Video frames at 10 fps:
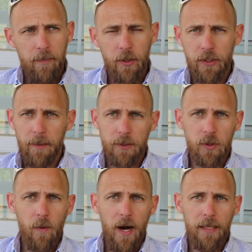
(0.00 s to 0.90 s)
push-up
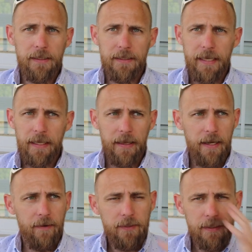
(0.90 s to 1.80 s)
squats,
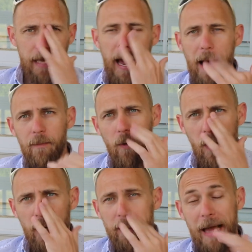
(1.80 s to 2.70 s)
deadlifts, ab
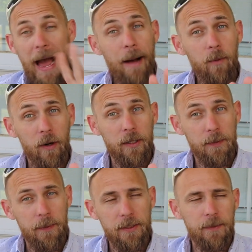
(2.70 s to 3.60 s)
work
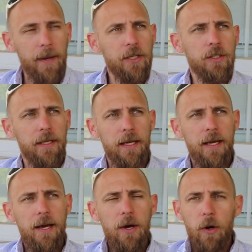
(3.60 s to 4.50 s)

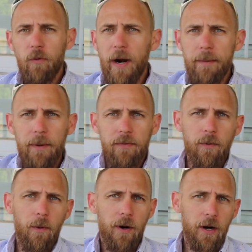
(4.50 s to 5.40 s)
especially right
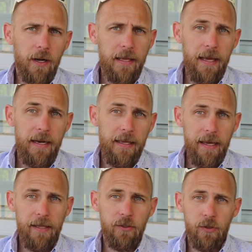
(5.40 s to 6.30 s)
before getting
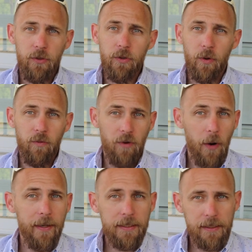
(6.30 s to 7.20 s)
into your
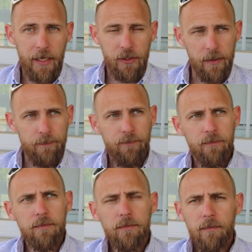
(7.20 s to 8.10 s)
rowing session,
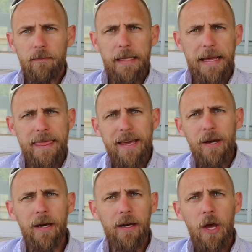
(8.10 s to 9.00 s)

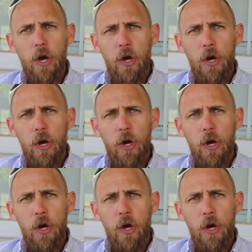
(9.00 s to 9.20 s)
then